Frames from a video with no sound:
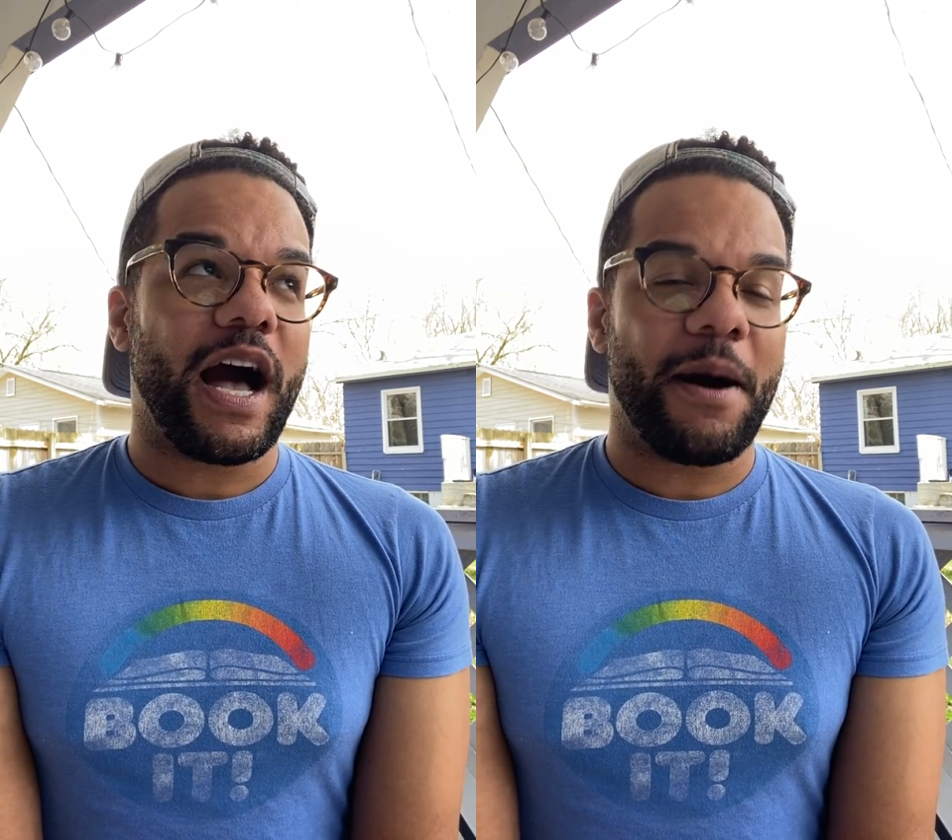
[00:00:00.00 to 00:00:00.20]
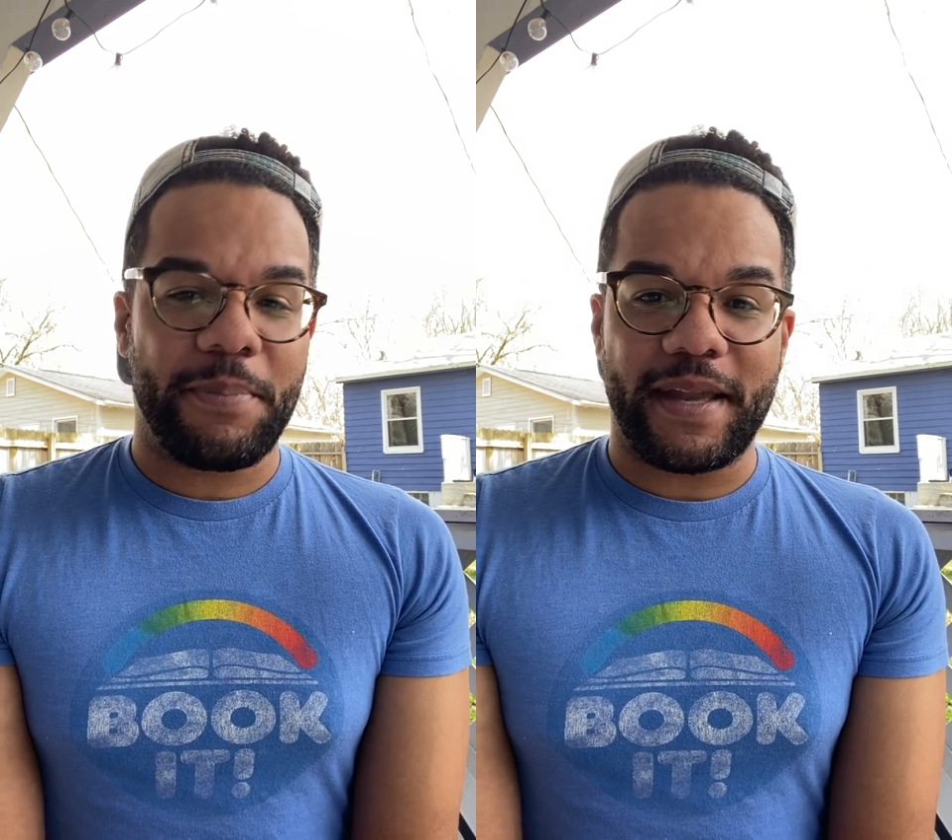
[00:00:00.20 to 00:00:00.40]

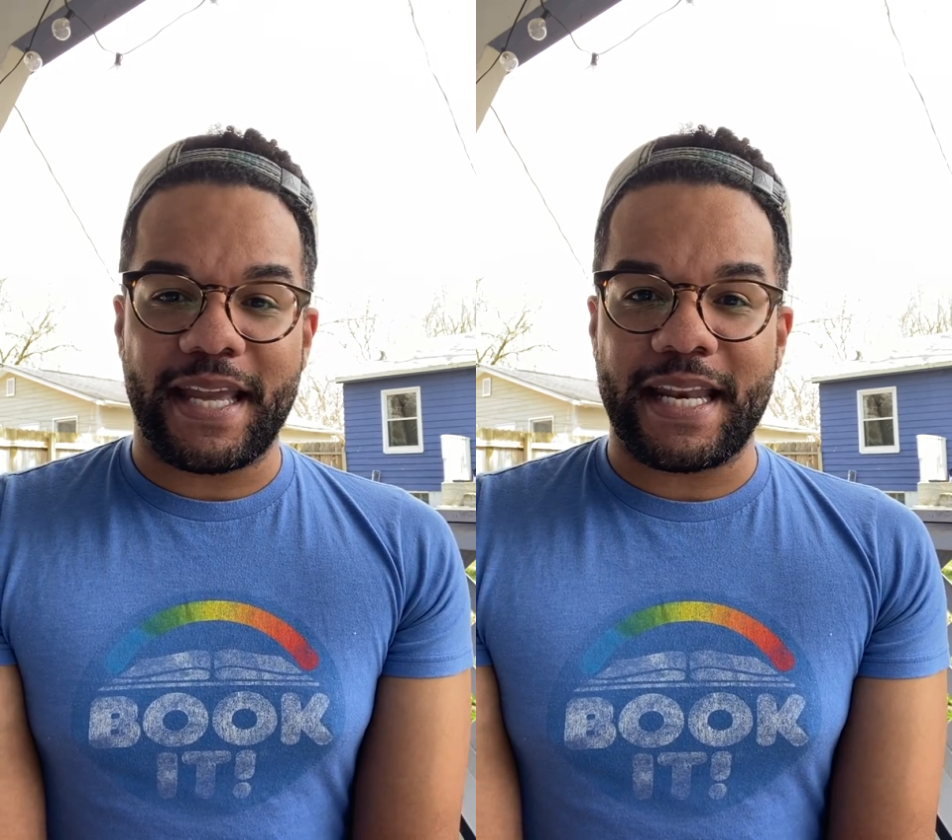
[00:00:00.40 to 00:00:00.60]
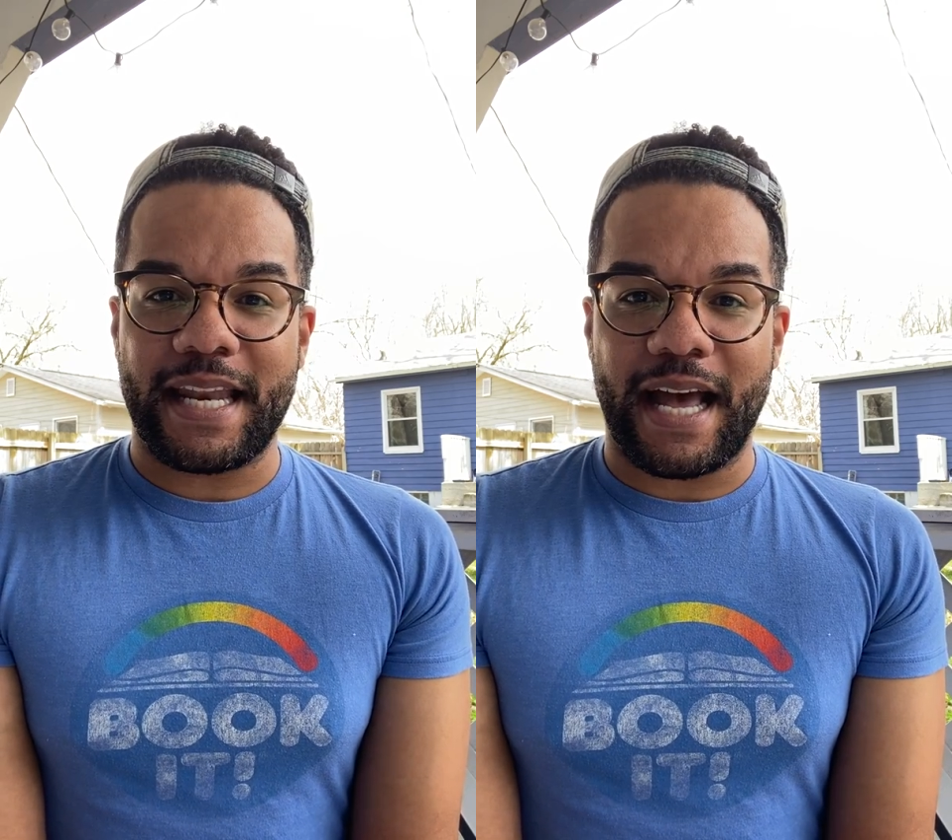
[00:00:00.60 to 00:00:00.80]
up
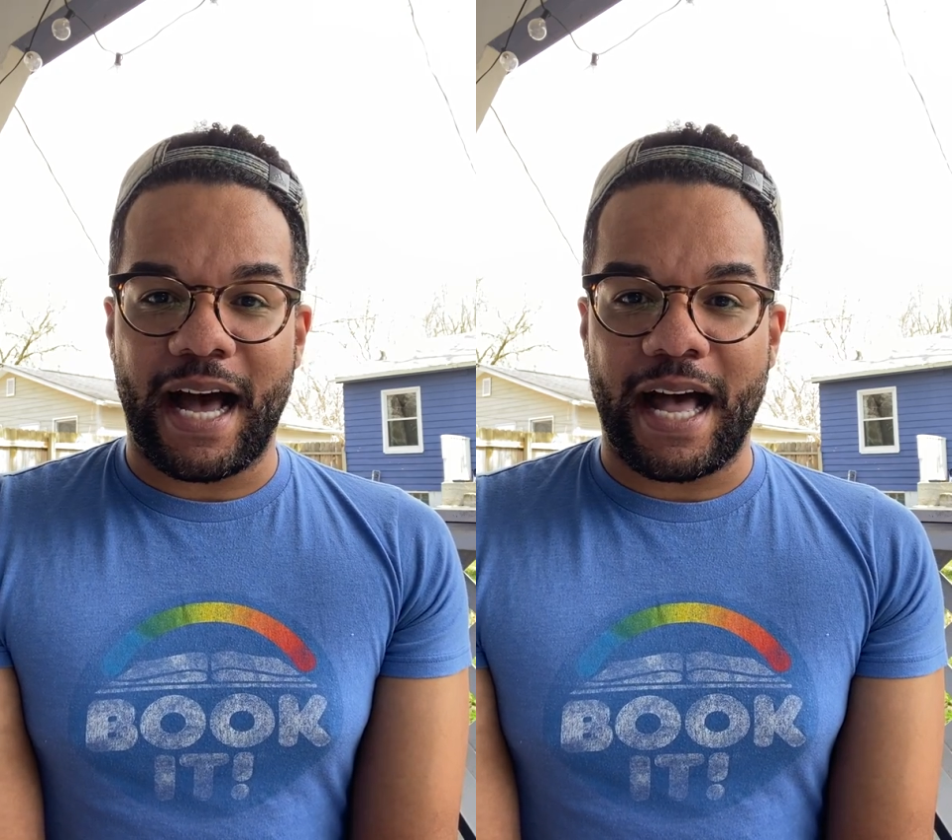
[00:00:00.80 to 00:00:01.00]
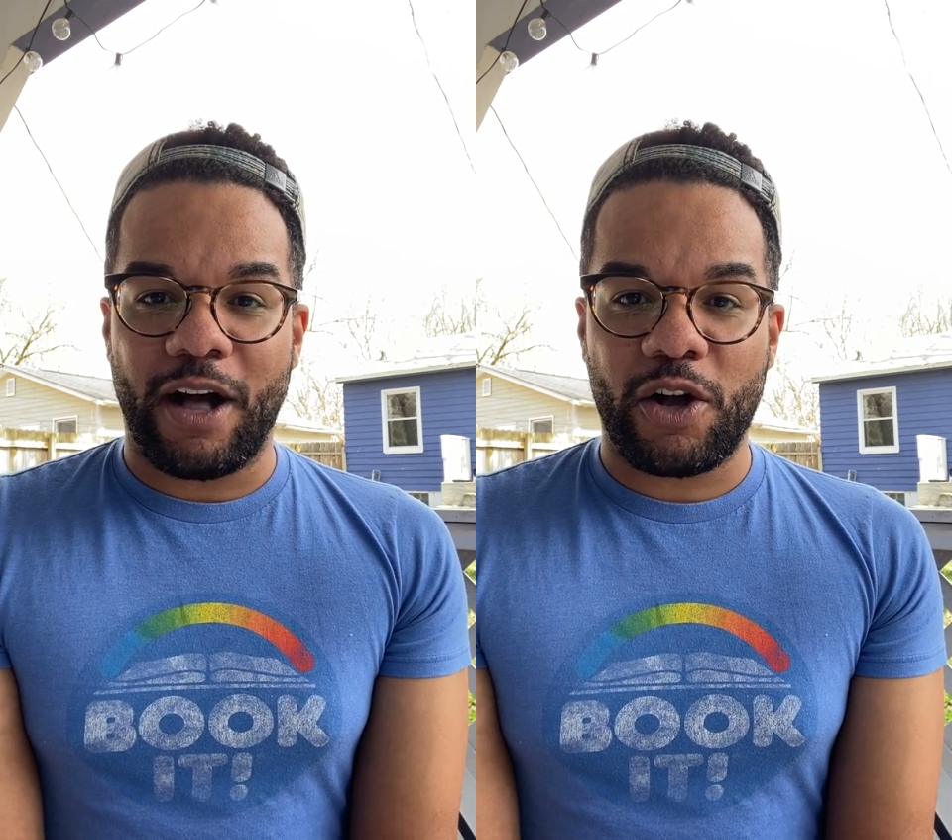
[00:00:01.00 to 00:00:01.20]
in
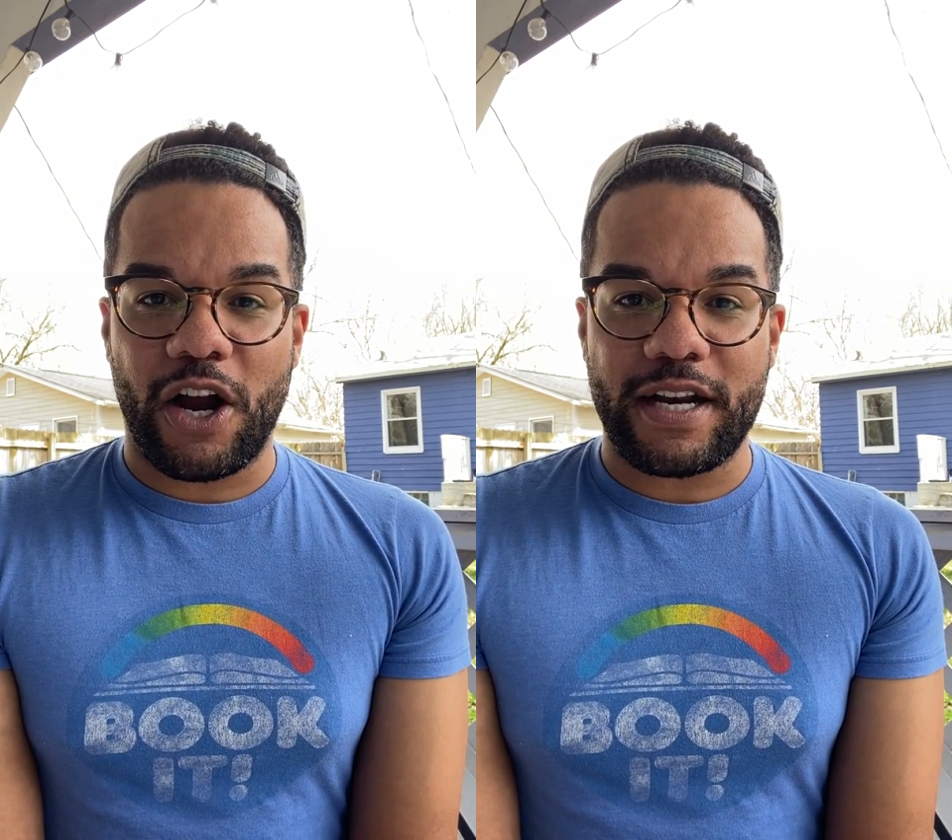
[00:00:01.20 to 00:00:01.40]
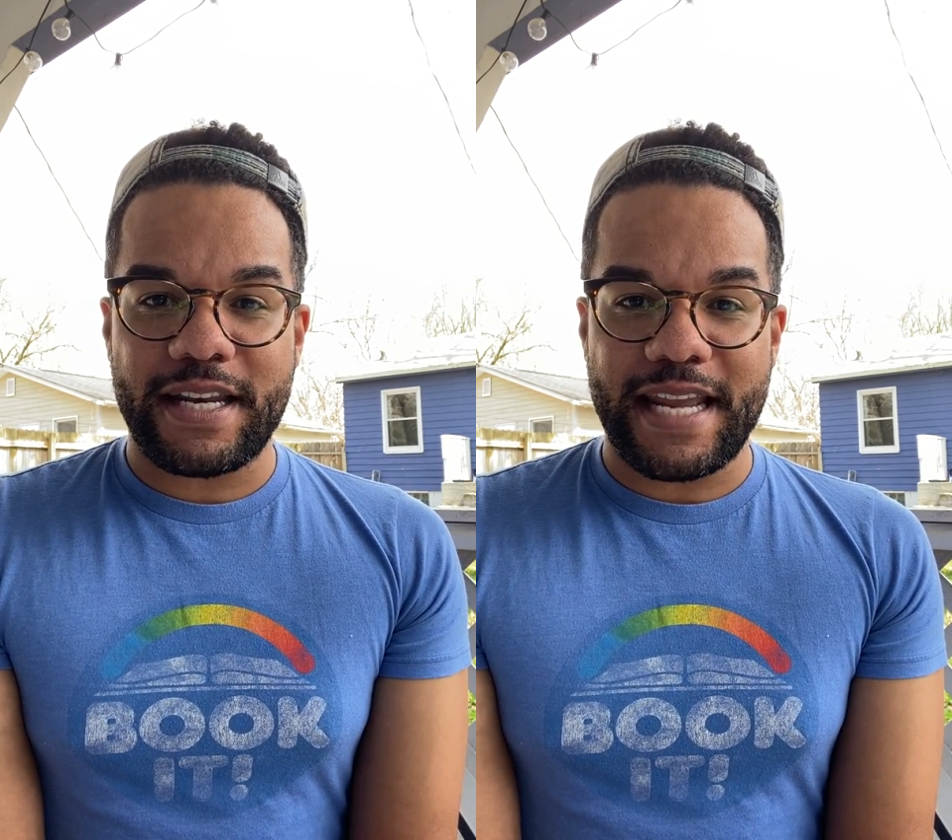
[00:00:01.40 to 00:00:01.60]

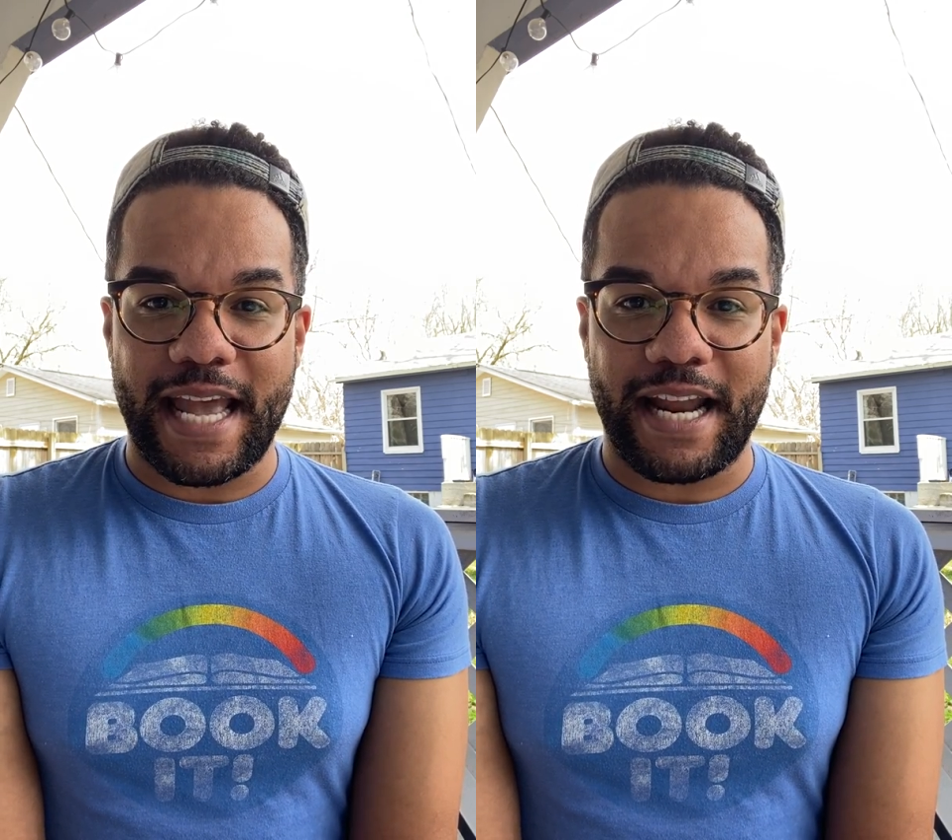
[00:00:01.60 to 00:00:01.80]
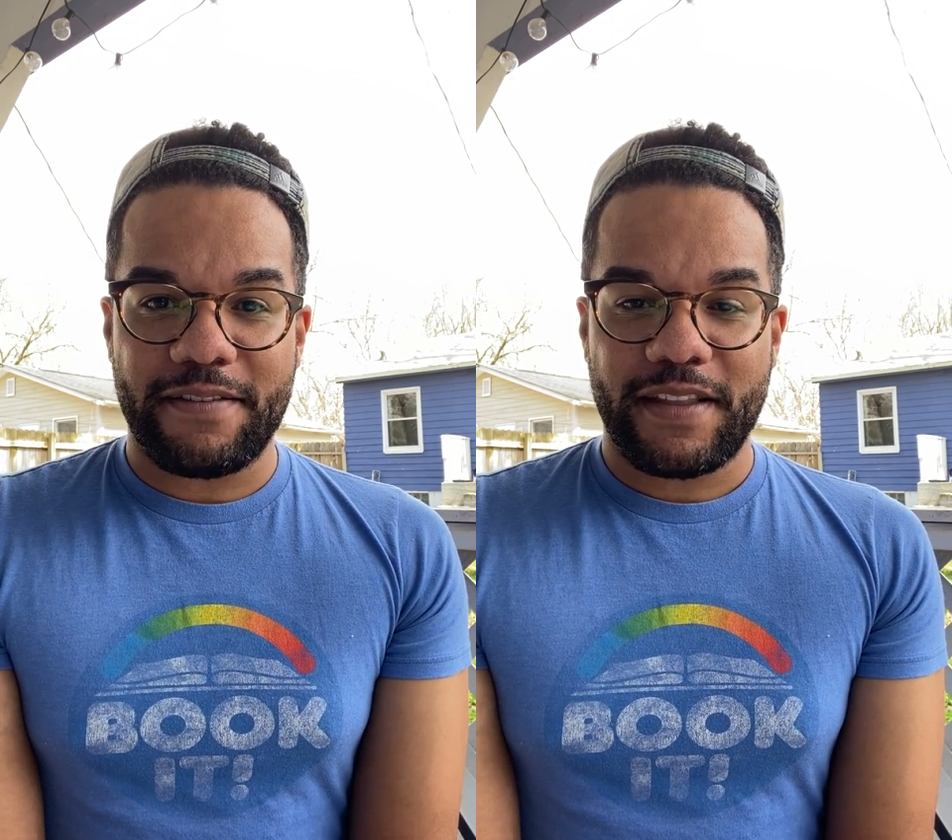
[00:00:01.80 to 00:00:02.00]
Elkhart,
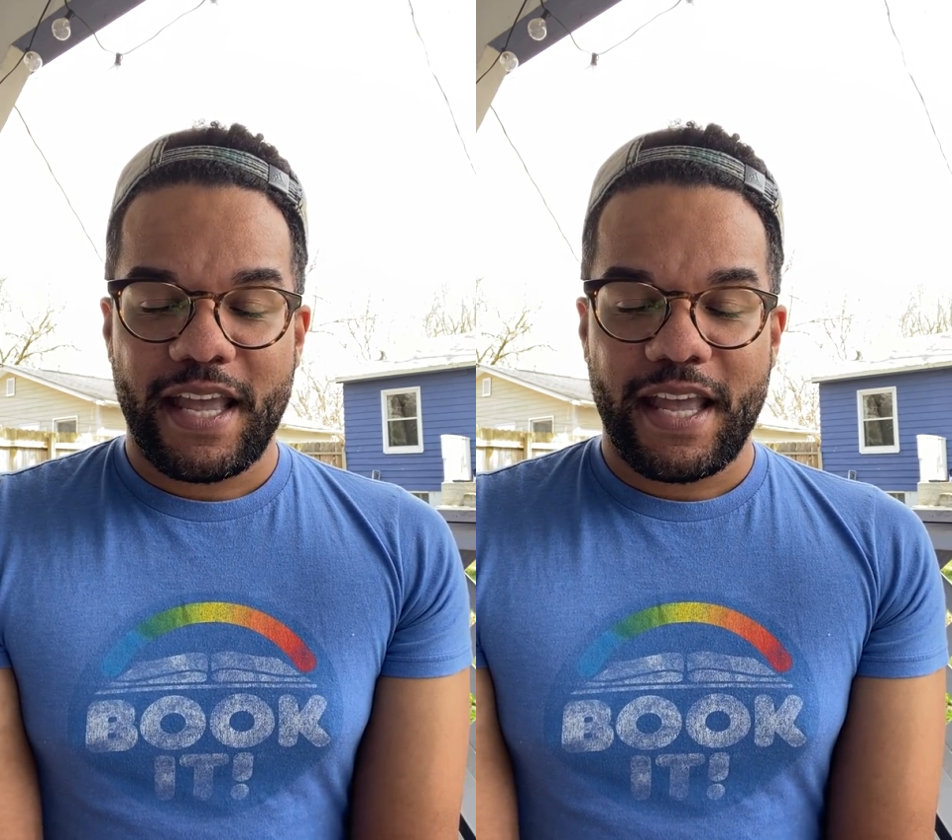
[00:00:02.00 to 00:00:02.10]
Indiana.